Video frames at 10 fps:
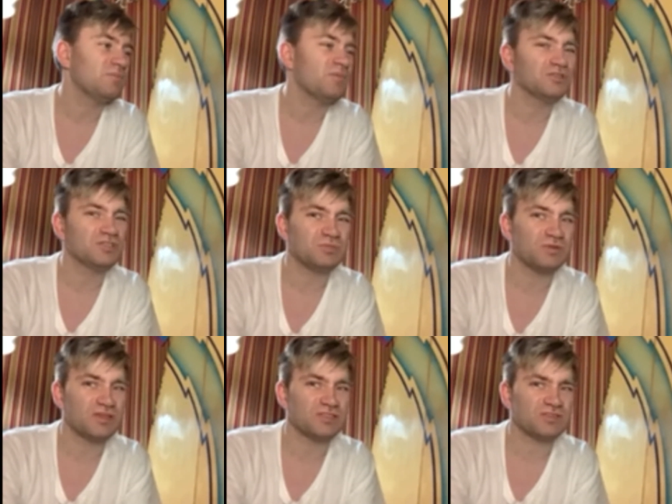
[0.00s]
Mostly just
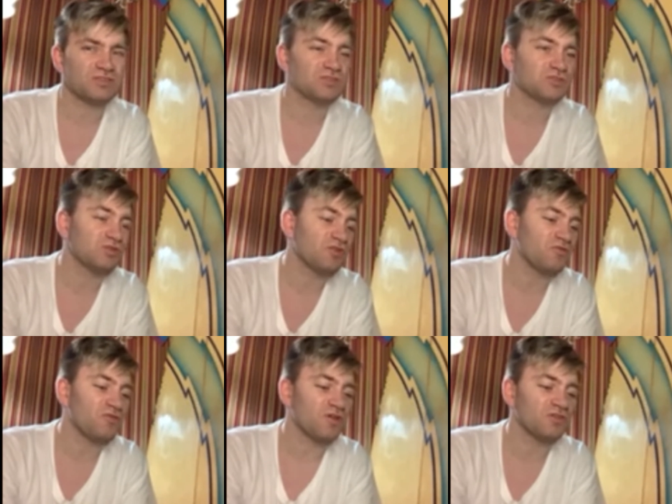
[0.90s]
because it sort of
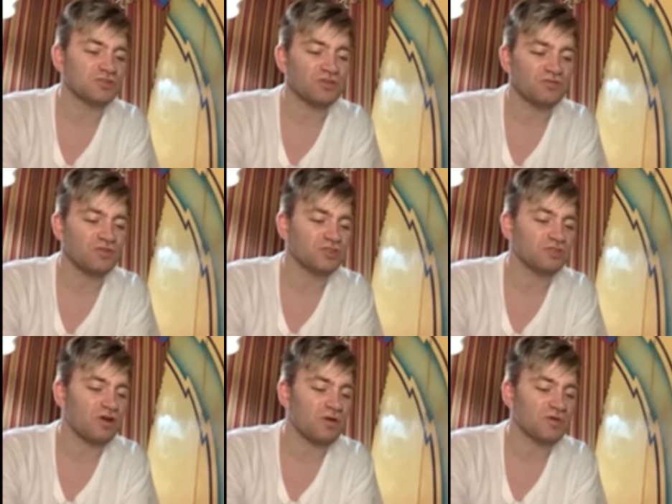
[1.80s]
follows
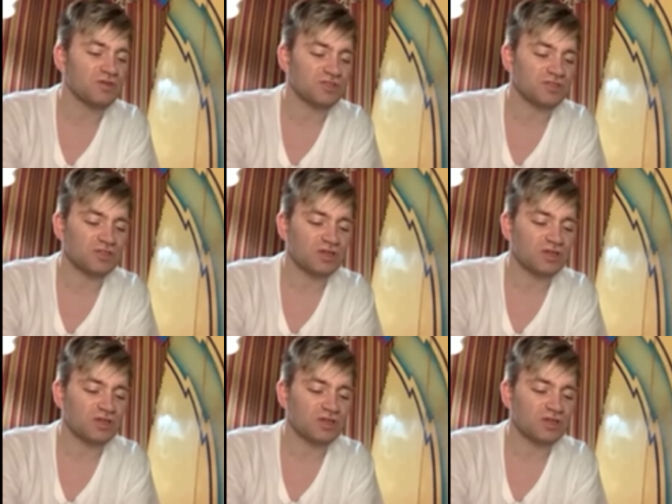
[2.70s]
Futurama's